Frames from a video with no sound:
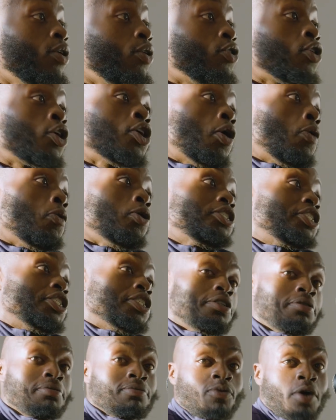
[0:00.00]
You're gonna watch
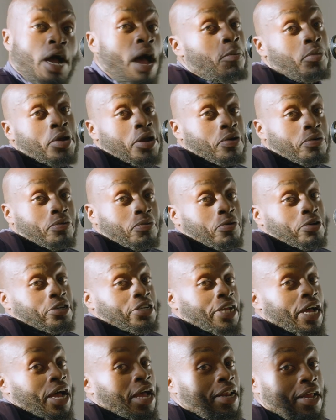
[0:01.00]
it. Well, I'm gonna watch
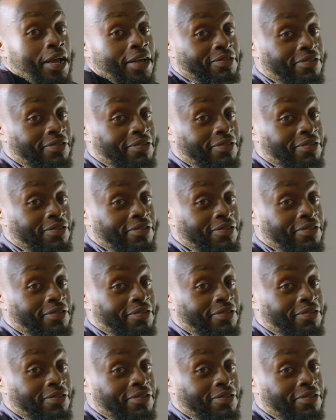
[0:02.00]
the highlights.